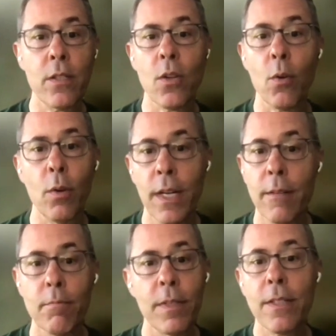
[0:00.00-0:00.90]
So
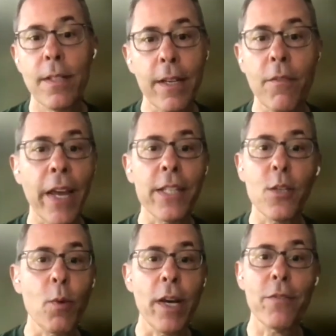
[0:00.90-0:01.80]
it's like a
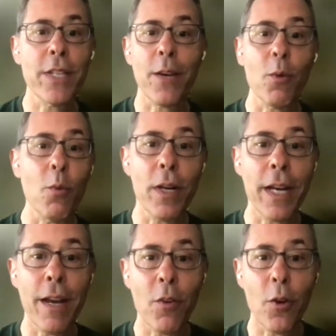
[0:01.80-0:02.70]
fancy way of saying we want
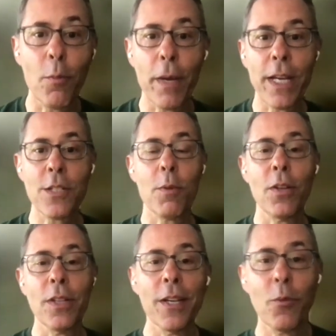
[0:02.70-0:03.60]
to have our own
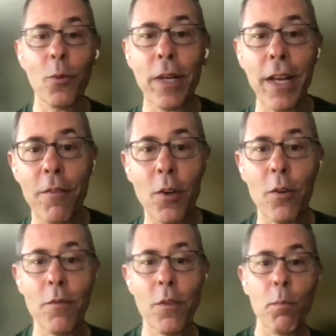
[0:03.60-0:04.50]
basketball league. We want to have our
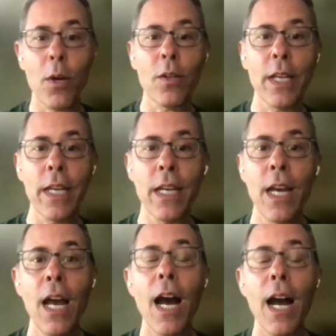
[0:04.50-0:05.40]
own football league.
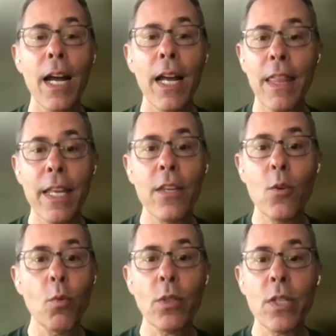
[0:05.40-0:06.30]
I think
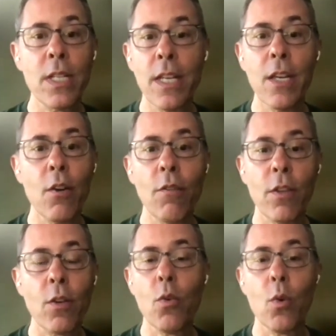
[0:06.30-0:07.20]
you will see over
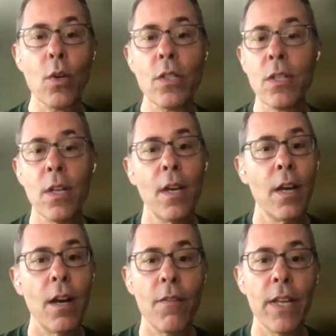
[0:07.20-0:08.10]
the course
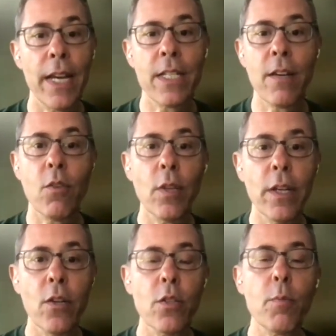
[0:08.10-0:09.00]
of the next several
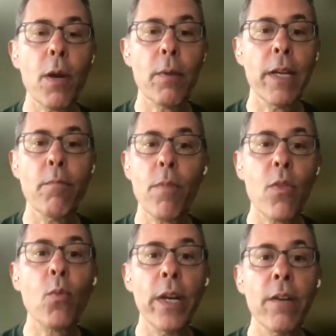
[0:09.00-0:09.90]
years, probably
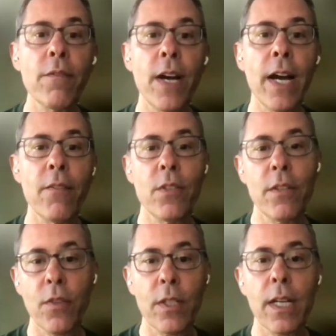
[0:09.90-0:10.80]
3 to 5
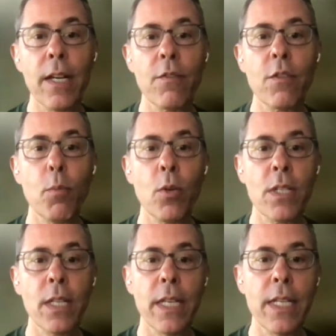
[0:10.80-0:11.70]
different kind of
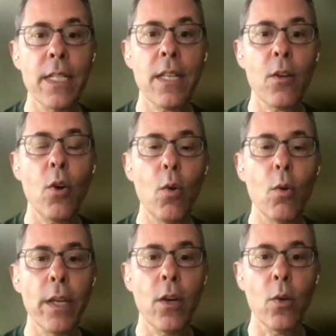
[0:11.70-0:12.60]
sports leagues that are
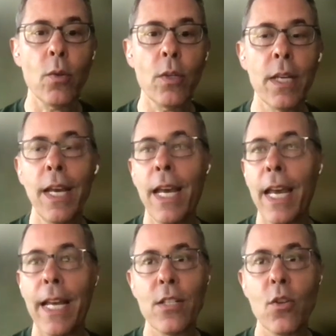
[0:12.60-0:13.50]
wholly owned.
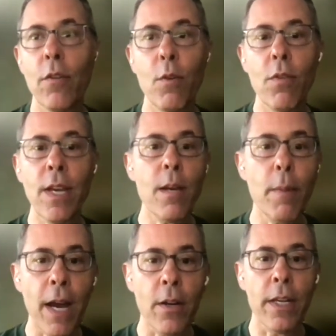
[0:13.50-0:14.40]
And so if you think
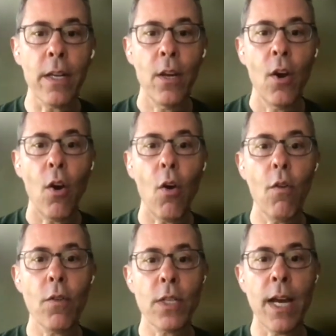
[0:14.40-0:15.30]
about it,
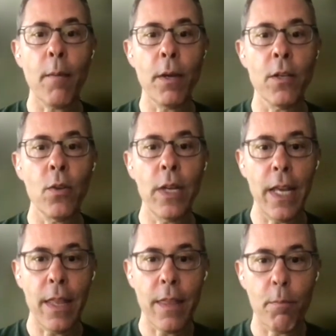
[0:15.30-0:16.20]
Overtime
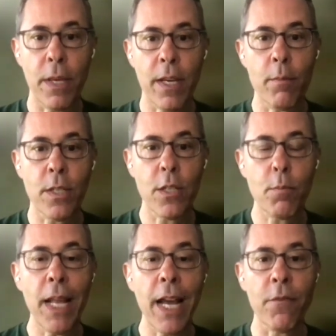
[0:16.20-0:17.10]
underneath becomes this
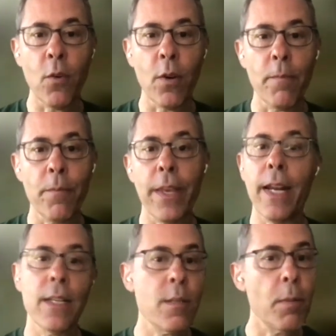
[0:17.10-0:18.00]
platform.
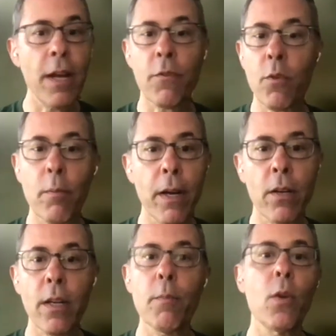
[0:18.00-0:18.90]
And it's a platform
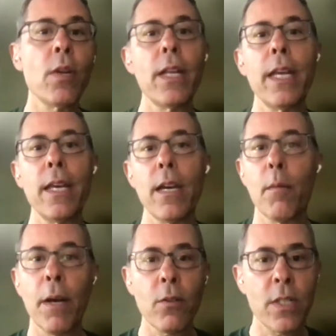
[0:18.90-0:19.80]
about community,
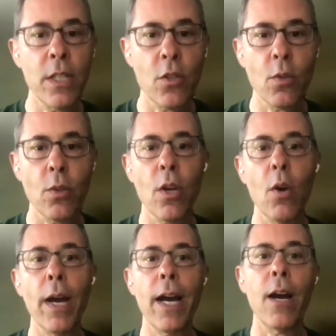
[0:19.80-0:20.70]
about digital
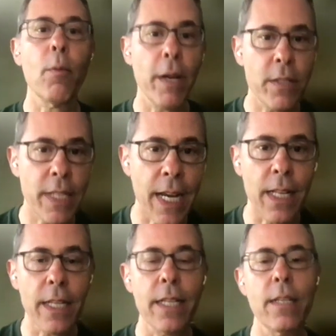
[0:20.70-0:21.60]
know-how, about
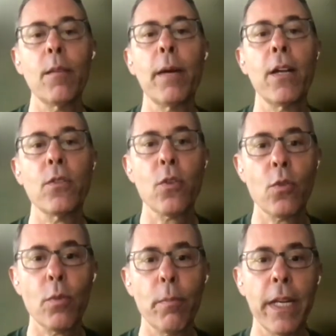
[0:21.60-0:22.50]
talent, about
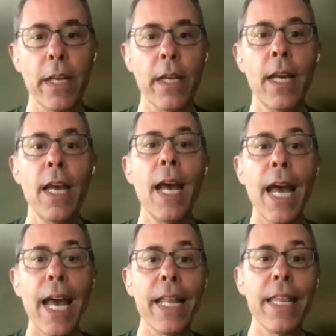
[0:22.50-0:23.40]
social media.
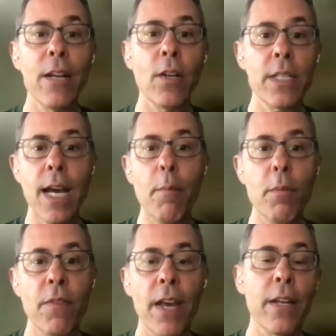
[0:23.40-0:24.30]
And then on top
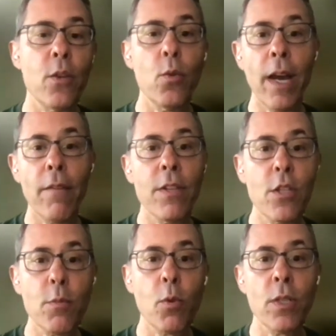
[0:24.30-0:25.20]
of that, you have
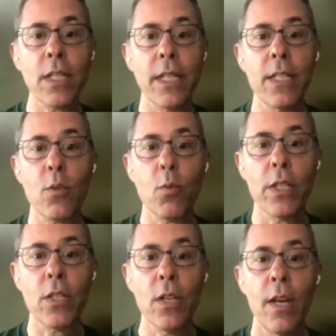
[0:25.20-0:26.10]
these sports leagues,
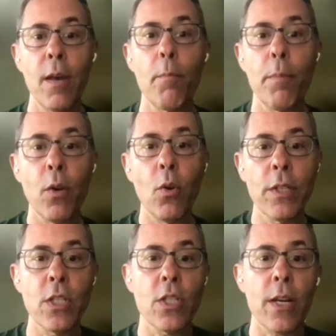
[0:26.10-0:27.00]
which build
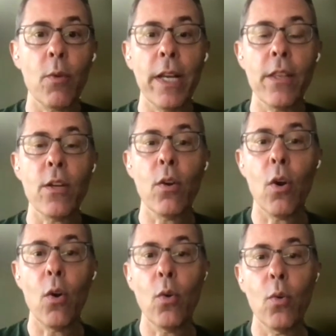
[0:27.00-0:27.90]
and generate their
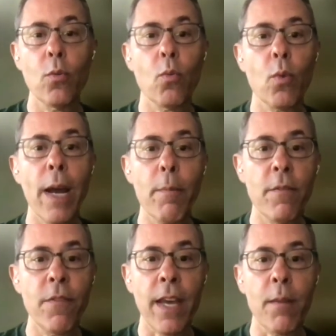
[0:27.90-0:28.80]
own
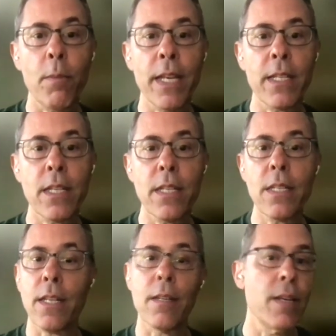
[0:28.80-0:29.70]
rabid fan
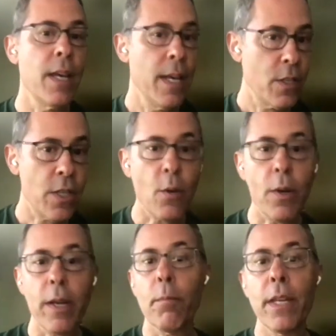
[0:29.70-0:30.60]
bases and
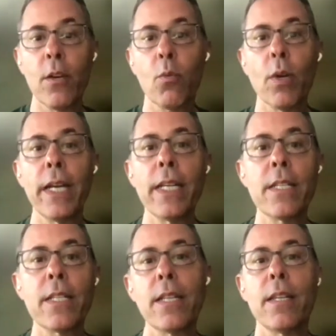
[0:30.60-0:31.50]
generate media
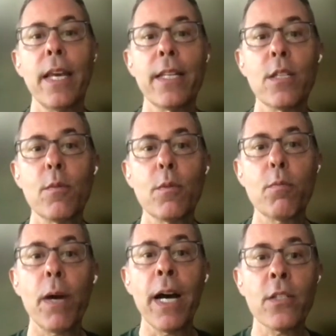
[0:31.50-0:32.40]
rights and
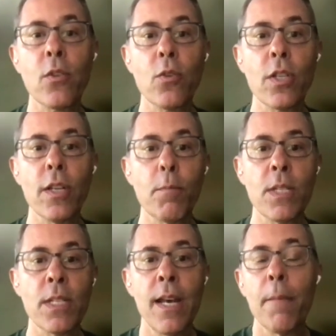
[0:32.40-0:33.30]

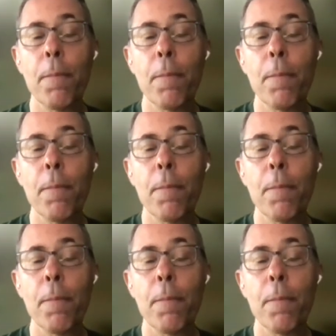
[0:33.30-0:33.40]
sponsorships.